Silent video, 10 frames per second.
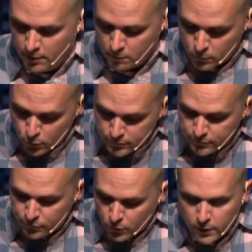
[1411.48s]
Moved to
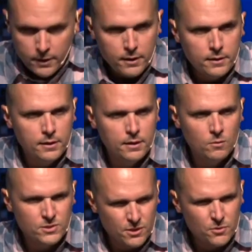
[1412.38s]
Florida.
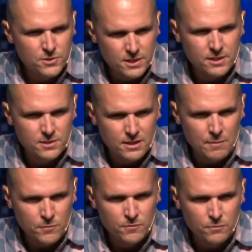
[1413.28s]
Was it 06 that I
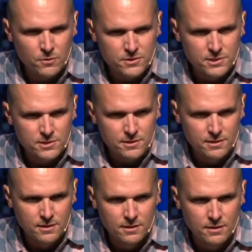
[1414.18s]
moved to Florida, CC?
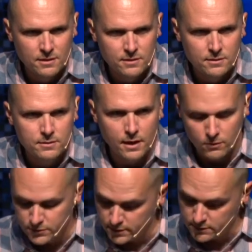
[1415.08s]
Yeah,
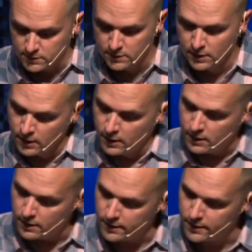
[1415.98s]
06.
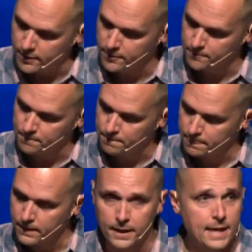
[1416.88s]
Um,
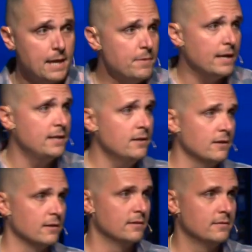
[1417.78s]
and I came back
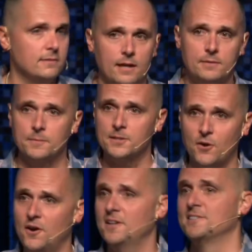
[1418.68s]
here. I had been
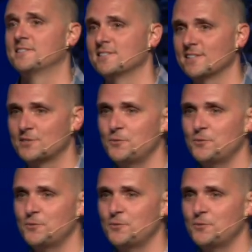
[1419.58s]
gone since like